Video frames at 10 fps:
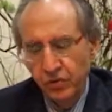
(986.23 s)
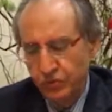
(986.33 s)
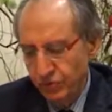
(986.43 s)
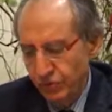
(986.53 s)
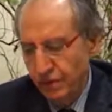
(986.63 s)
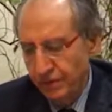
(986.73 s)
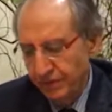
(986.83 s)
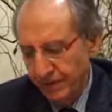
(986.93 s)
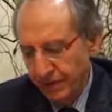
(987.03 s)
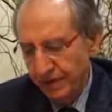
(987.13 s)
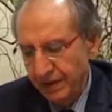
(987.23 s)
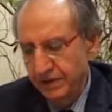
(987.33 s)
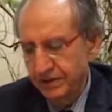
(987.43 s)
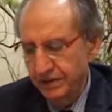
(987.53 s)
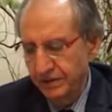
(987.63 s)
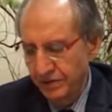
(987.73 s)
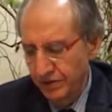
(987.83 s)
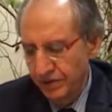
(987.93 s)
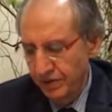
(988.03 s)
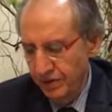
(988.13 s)
Usul al-fiqh is the
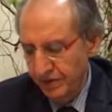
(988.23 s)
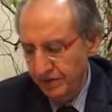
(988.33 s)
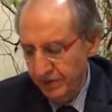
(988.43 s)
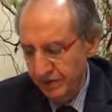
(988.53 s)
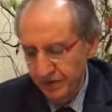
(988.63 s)
theory of the